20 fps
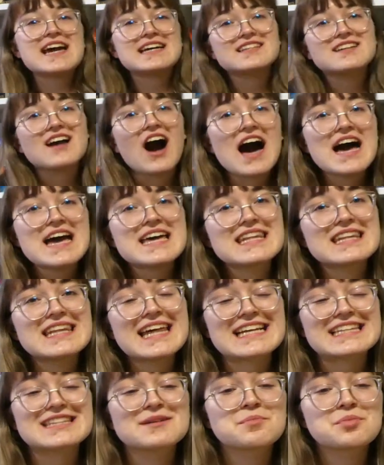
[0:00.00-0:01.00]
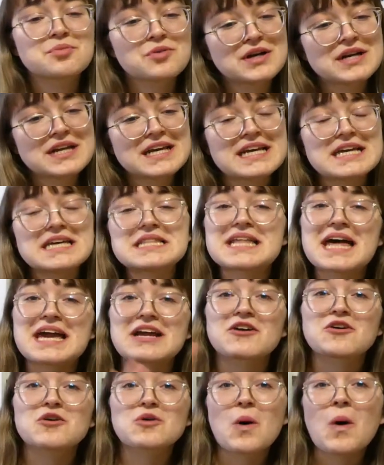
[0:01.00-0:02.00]
had gotten like the pretty
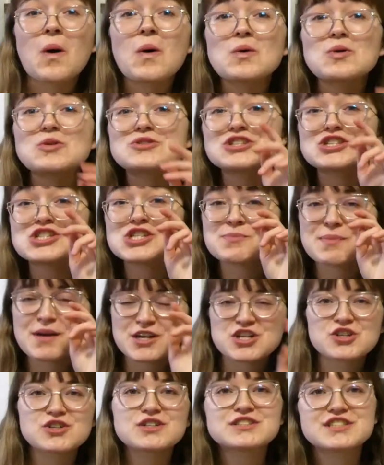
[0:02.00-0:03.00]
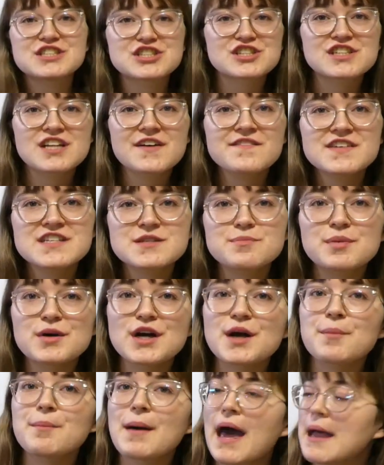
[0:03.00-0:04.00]
like gold special edition of this
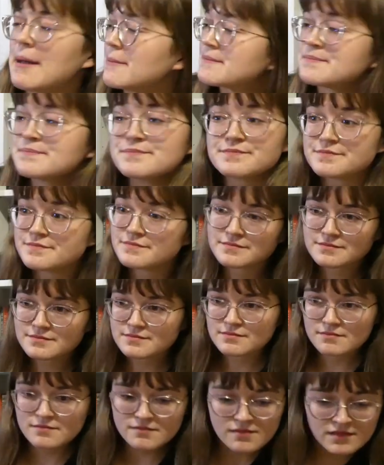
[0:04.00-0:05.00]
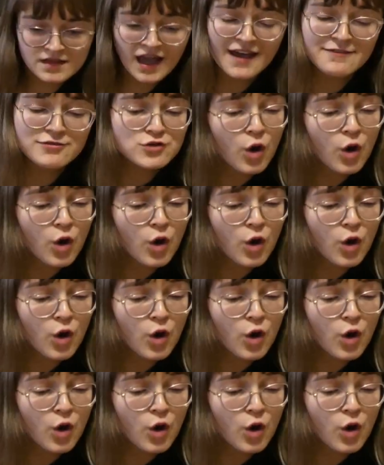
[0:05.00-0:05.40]
book, but of